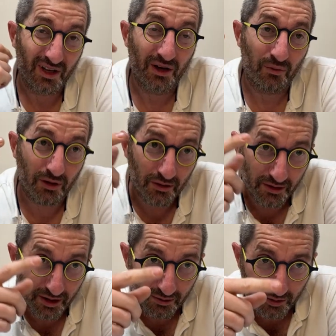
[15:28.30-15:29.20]

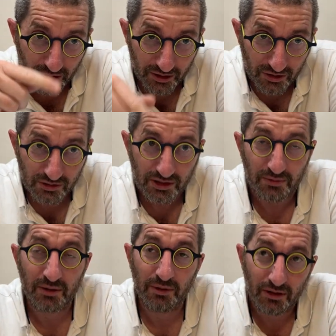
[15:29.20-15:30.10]
will he do
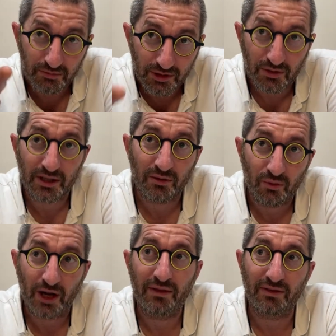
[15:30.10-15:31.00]
something, but he'll do it in a
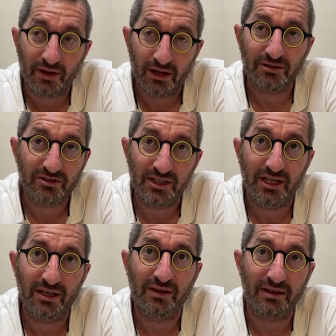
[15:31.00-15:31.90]
way that they'll
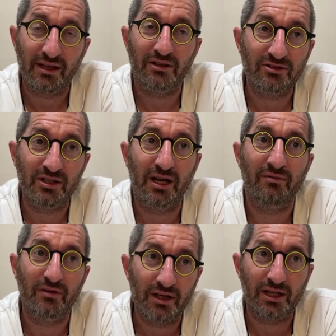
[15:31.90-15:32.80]
see and
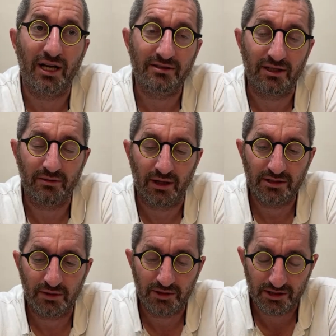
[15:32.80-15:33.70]
realize that
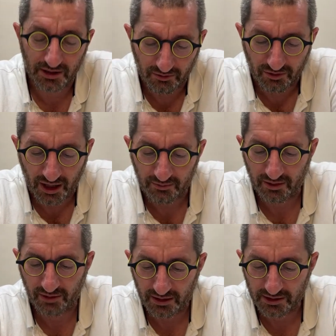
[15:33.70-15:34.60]
Hashem is Ram.
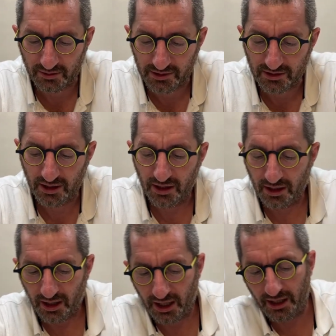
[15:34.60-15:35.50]
Hashem is
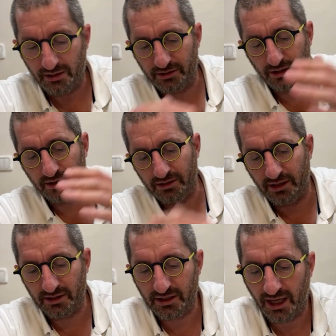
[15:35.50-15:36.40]
high. He
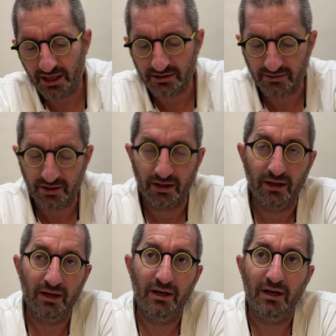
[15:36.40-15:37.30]
is the highest of
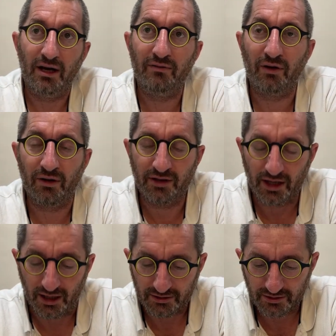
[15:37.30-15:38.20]
all the
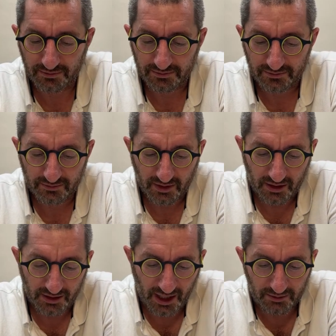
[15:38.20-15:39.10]
gods.
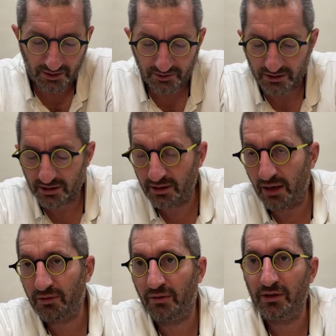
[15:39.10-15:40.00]
Now
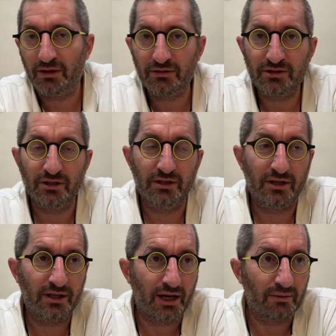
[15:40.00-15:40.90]
that we understood
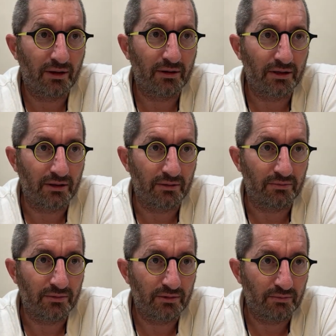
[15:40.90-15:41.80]
the
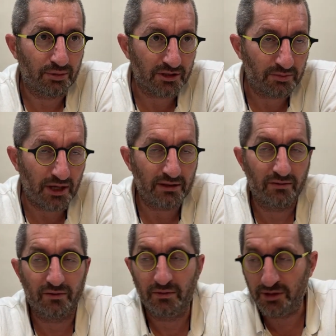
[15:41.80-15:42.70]
perspective
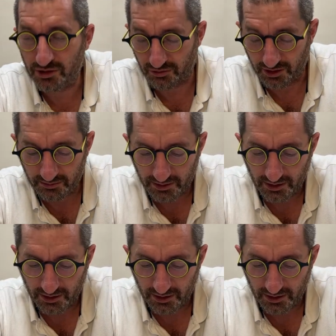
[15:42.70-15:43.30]
of the Mitzrayim